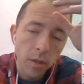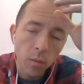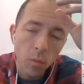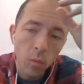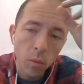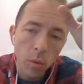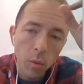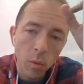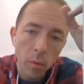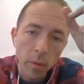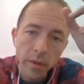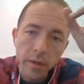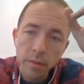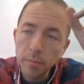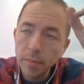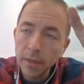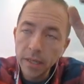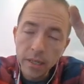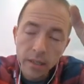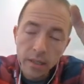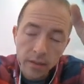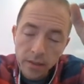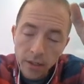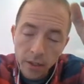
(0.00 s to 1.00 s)
what would
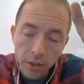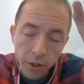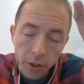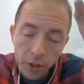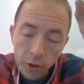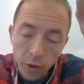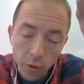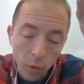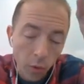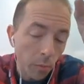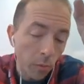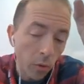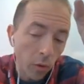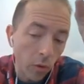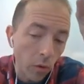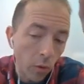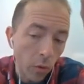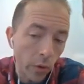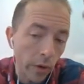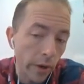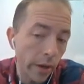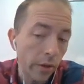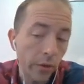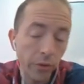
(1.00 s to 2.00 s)
be considered normal
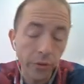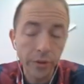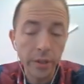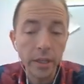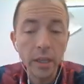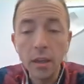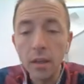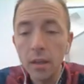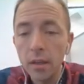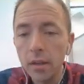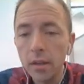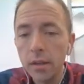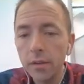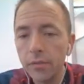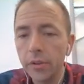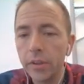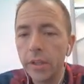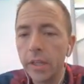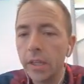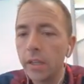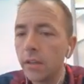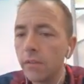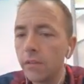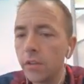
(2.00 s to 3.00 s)
or healthy for
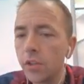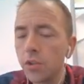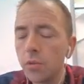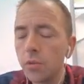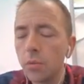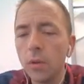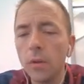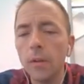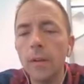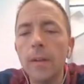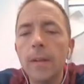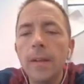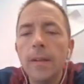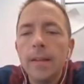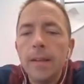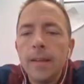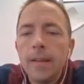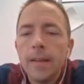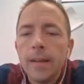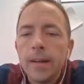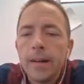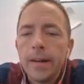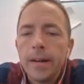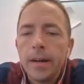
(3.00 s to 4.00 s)
the individual.
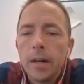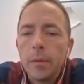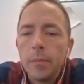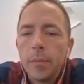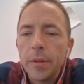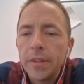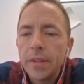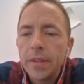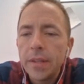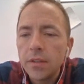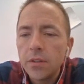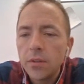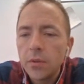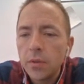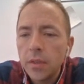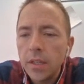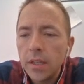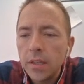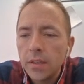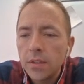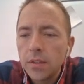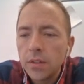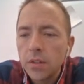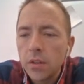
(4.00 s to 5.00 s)
But this
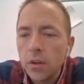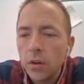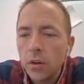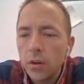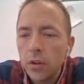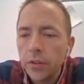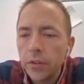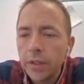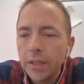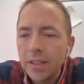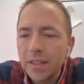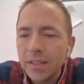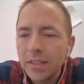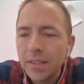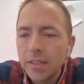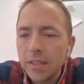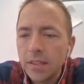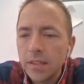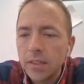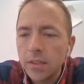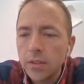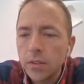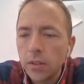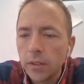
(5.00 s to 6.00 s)
is called
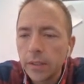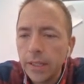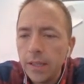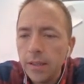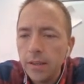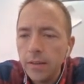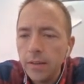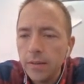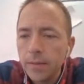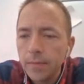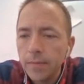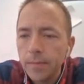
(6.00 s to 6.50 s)
systole,